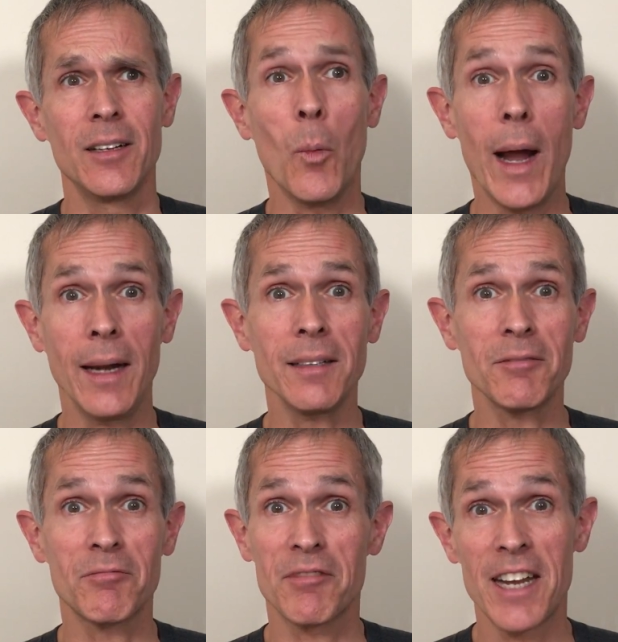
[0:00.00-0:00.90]
Well,
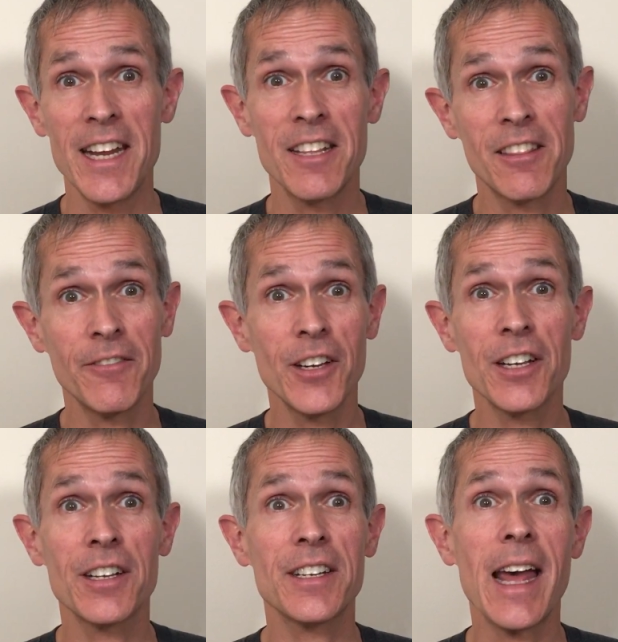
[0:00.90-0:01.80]
take the
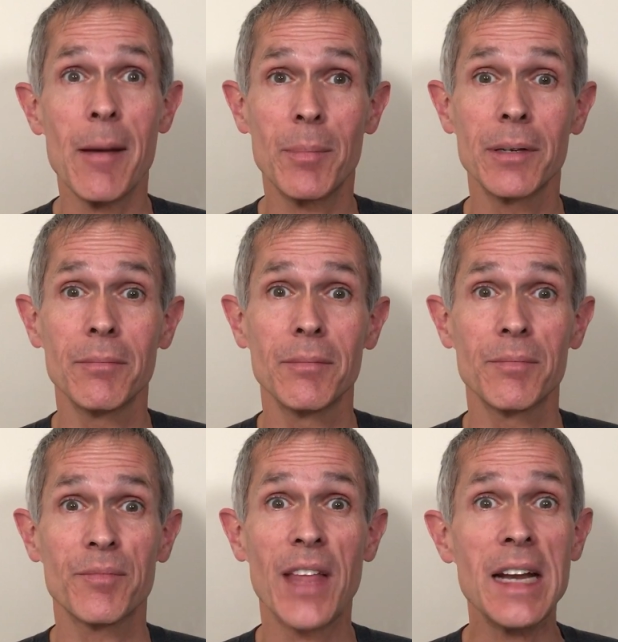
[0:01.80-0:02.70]
first step,
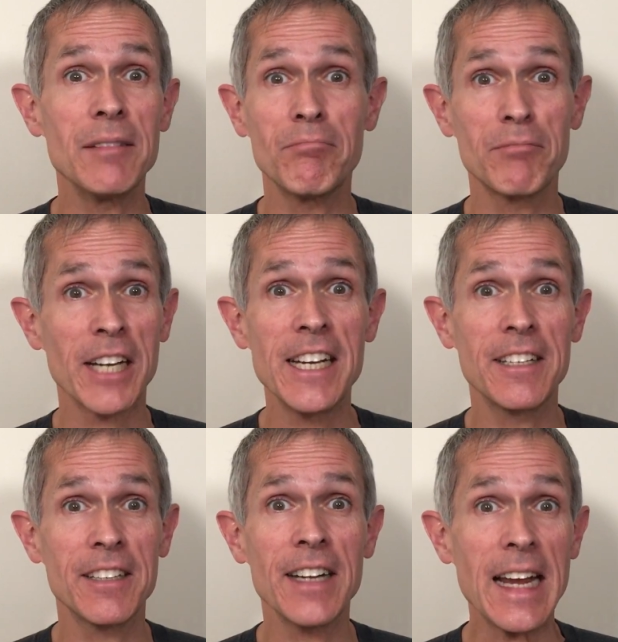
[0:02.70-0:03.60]
then
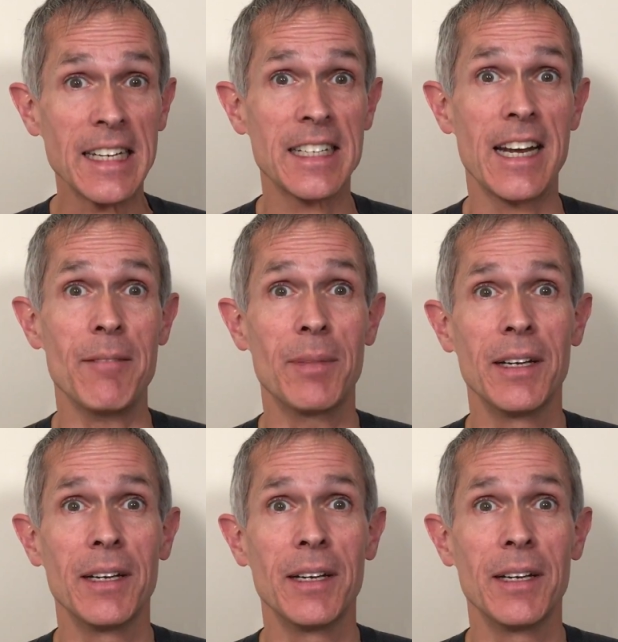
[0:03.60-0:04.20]
take the next step.